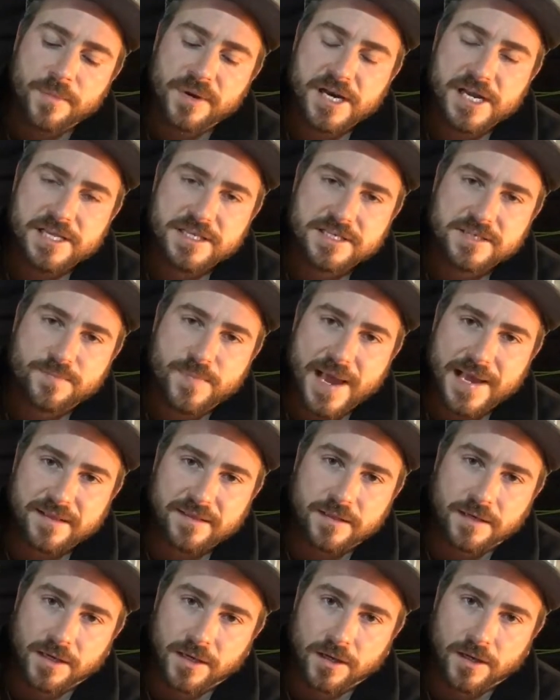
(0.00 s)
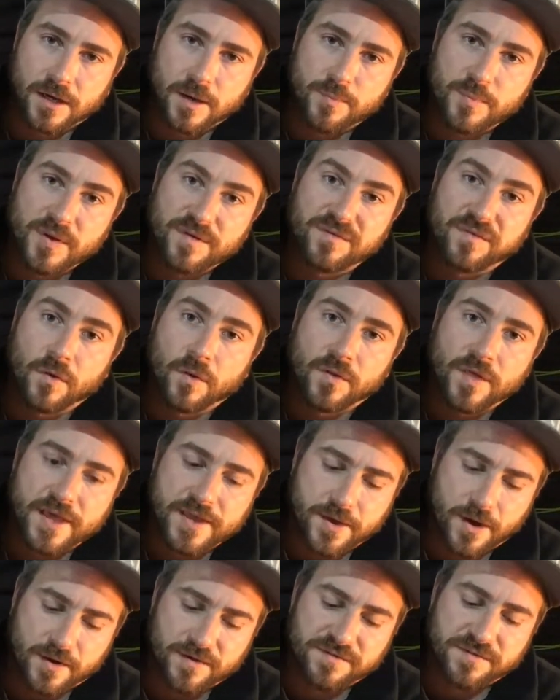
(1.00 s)
and inspect the lure before they
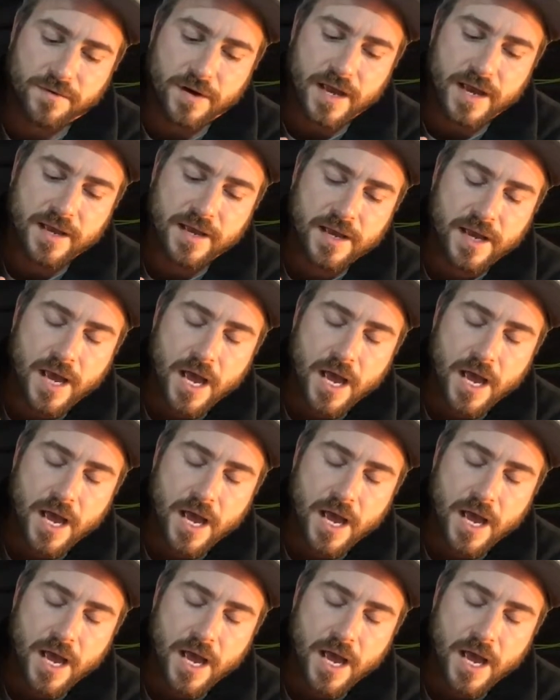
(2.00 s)
go for it.